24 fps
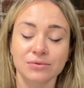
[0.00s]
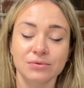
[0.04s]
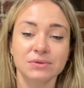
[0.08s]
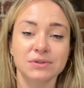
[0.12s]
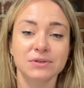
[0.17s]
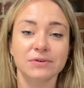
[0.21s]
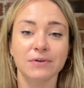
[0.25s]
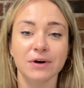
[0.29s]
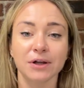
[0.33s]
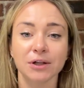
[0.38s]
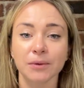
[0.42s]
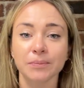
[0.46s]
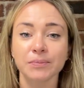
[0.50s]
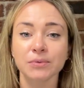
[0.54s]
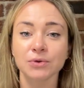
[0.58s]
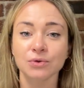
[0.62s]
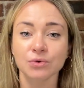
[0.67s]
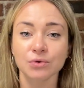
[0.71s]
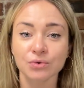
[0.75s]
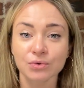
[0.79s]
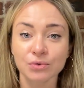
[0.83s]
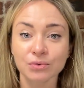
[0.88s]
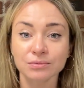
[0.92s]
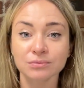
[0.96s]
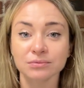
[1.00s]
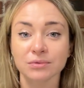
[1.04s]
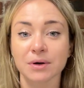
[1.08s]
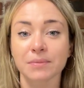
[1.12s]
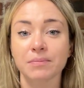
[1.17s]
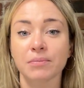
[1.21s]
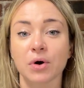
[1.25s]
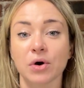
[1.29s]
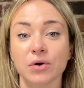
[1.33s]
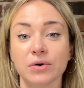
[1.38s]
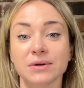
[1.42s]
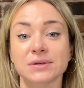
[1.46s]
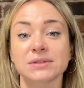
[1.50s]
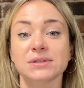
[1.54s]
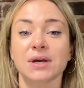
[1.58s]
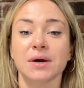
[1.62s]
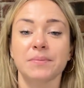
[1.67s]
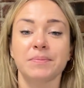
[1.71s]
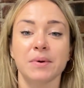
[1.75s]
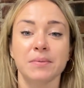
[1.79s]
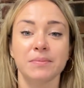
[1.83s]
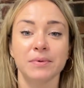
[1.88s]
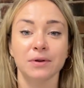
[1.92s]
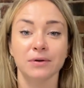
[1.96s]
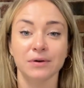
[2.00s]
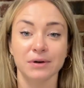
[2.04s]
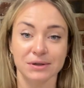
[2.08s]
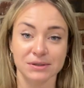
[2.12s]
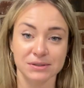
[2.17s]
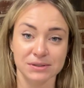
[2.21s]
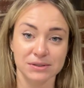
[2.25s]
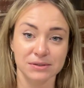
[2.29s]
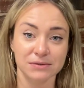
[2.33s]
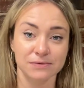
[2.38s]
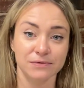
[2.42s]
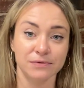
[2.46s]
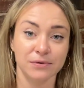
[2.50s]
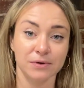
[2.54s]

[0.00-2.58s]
to develop new robotics capabilities.